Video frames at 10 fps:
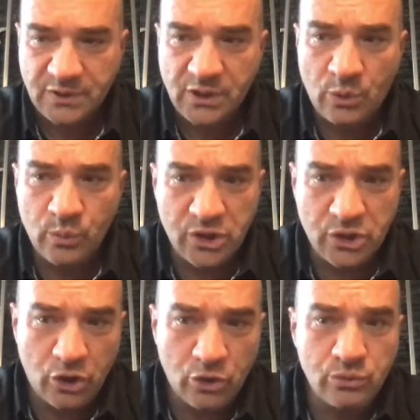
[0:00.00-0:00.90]
we
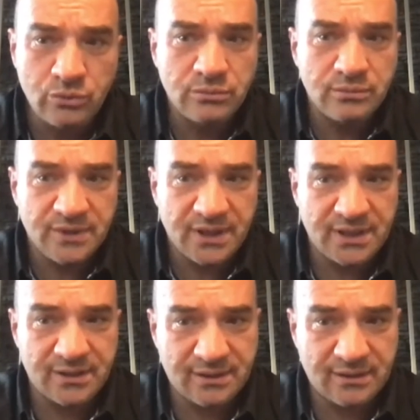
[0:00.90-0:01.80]
know that
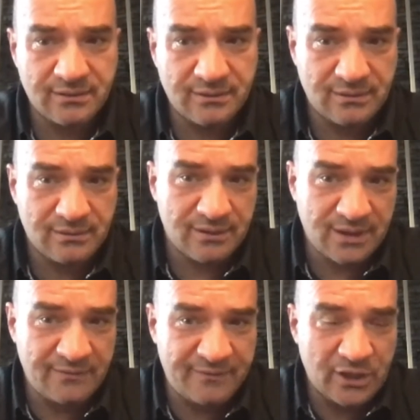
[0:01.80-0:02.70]

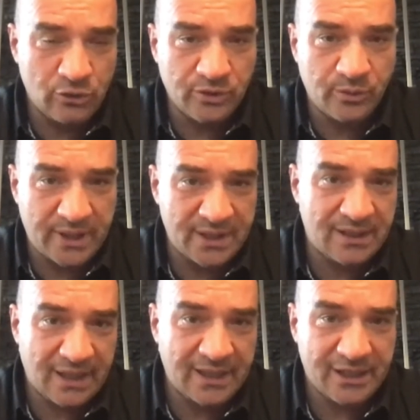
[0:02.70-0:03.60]
if they lose weight,
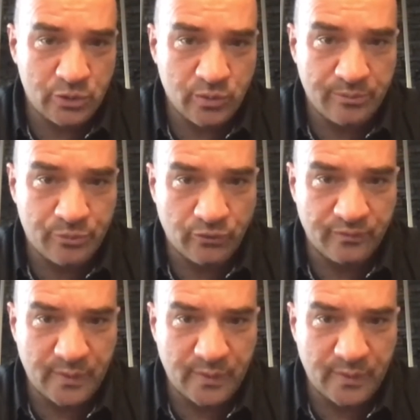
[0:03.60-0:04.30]
GlycanAge would improve.